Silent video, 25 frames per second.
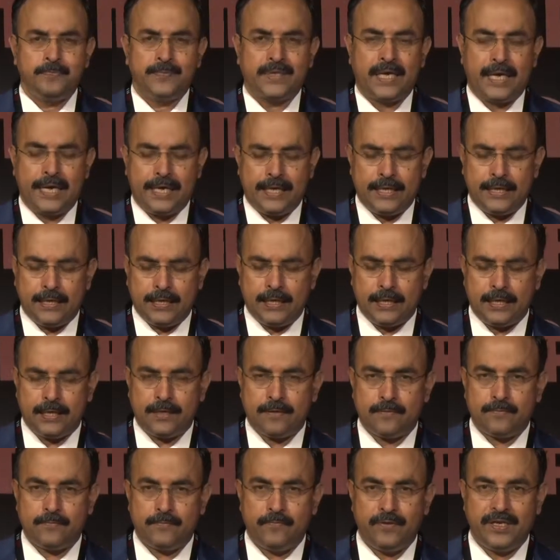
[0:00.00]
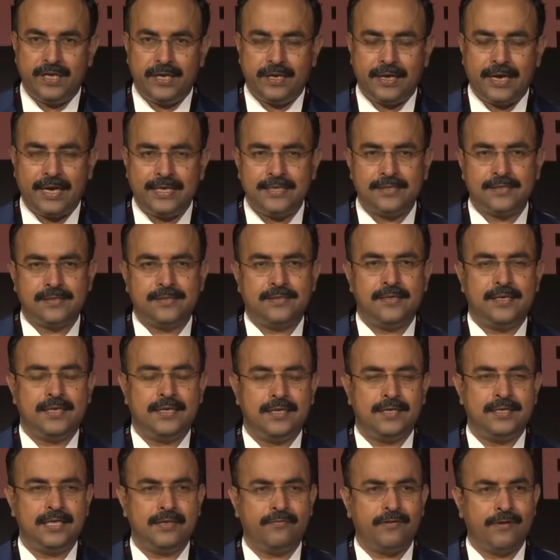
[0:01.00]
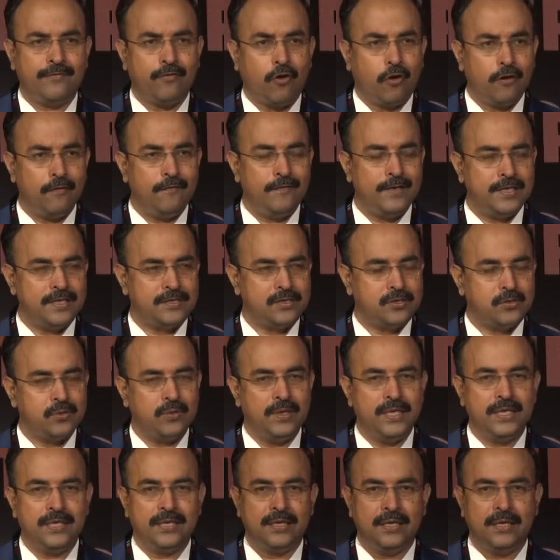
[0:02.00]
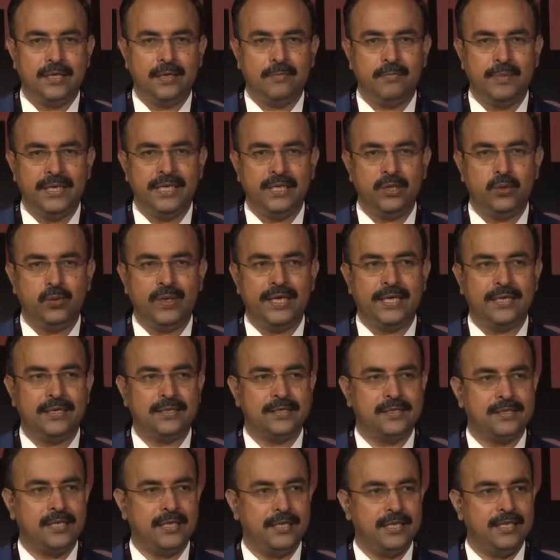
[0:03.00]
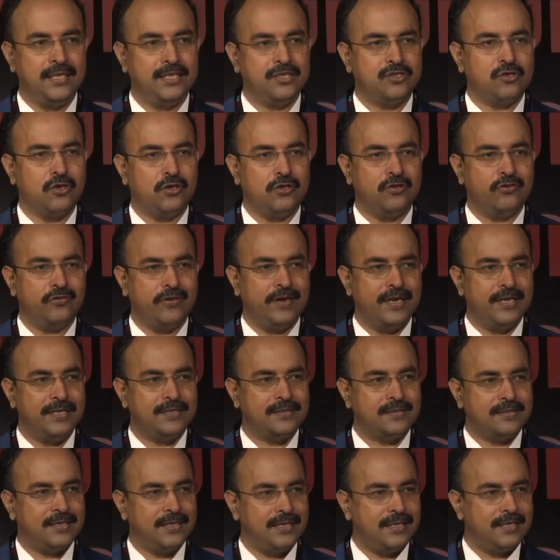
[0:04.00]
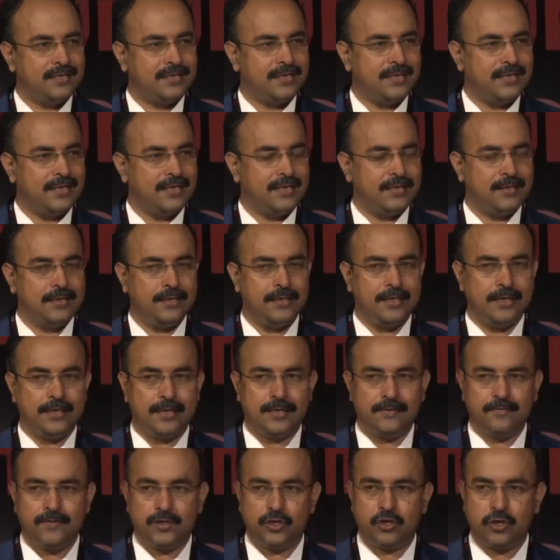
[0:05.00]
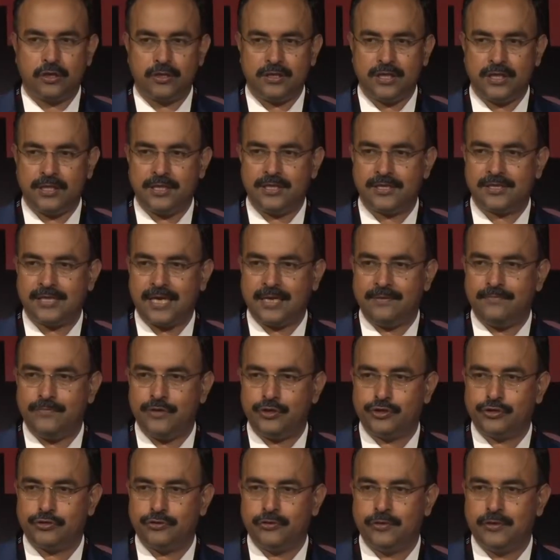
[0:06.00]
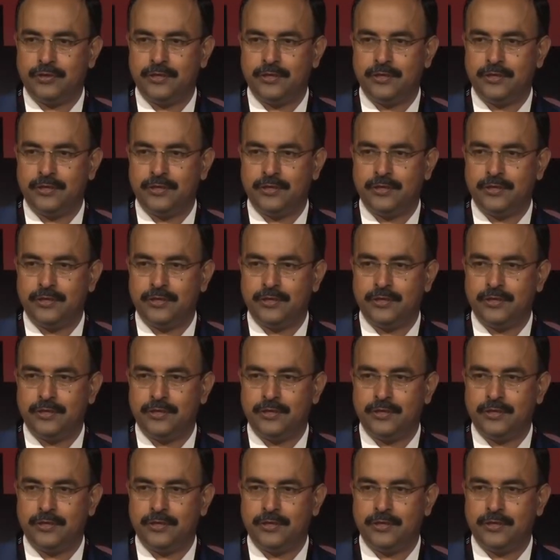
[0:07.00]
And we realized that we have always been doing studies on real estate, and we thought that this time we should